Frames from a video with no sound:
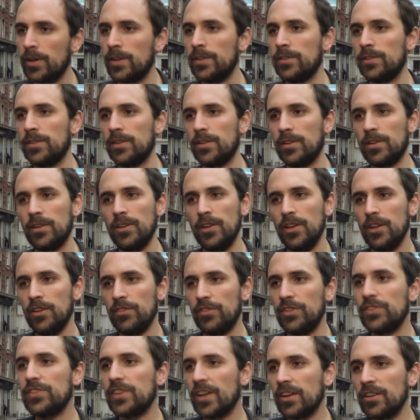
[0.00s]
and
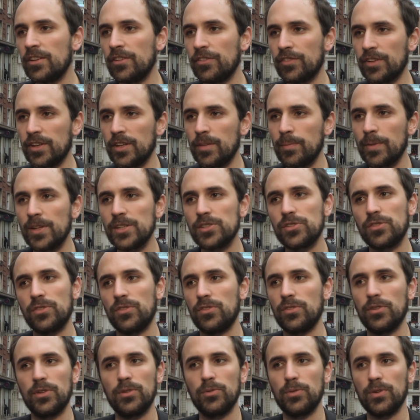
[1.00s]
this kind of animation,
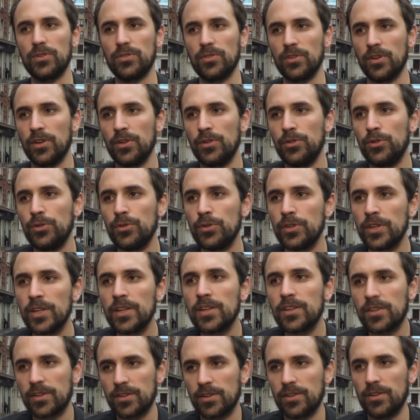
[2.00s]
so it was a
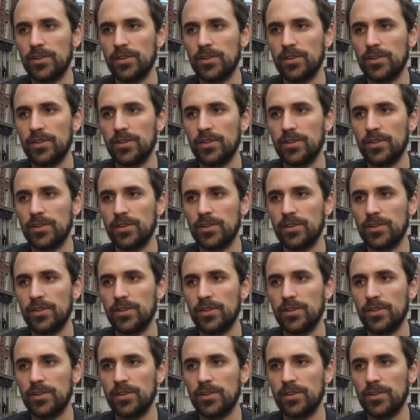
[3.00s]
unique